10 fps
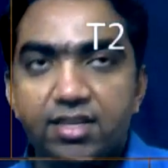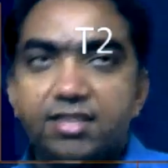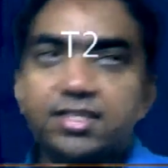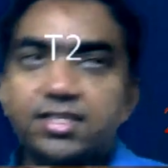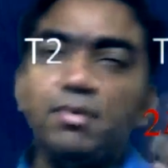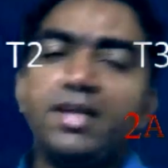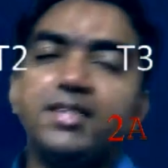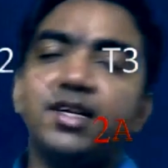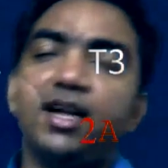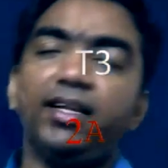some
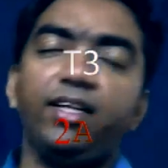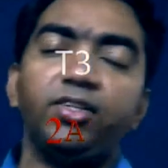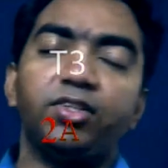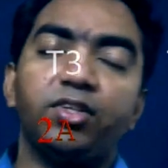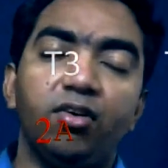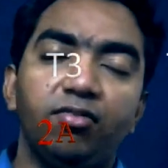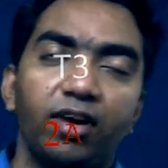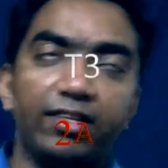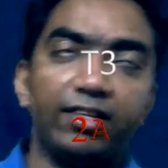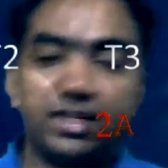consider that you should go for a
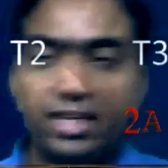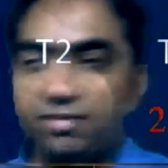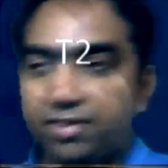surgery first.